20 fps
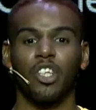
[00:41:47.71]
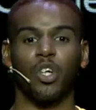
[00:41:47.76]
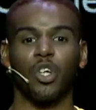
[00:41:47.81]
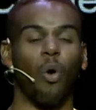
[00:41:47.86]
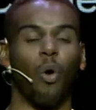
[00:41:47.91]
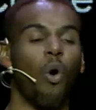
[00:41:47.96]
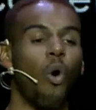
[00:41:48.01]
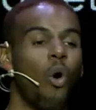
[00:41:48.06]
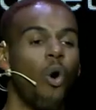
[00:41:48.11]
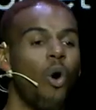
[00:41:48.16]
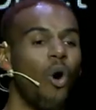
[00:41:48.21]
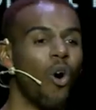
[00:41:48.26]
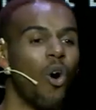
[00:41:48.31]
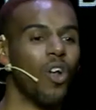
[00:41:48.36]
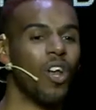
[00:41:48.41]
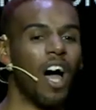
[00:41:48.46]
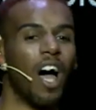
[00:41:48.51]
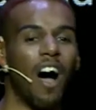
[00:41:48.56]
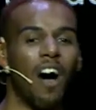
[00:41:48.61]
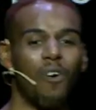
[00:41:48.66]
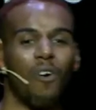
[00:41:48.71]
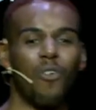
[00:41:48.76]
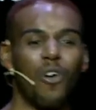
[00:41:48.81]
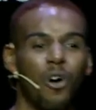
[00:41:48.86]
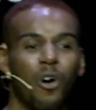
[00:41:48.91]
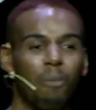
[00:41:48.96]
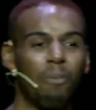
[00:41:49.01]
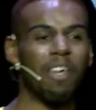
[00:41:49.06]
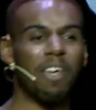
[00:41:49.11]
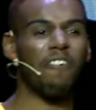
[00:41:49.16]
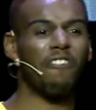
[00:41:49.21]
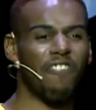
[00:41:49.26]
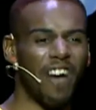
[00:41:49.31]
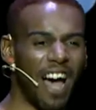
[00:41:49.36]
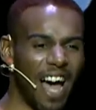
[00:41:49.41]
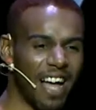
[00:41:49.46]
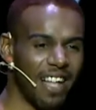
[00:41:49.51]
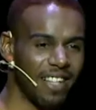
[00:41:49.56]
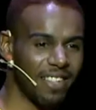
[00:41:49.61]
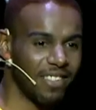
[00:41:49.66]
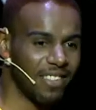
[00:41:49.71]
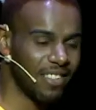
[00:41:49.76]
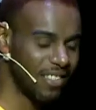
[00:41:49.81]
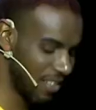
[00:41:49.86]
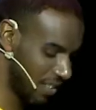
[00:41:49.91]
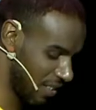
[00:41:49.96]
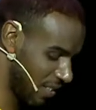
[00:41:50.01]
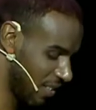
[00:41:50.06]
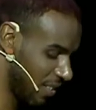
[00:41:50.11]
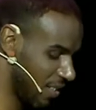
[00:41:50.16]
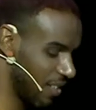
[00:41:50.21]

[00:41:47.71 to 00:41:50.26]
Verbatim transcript: to all our Realme fans.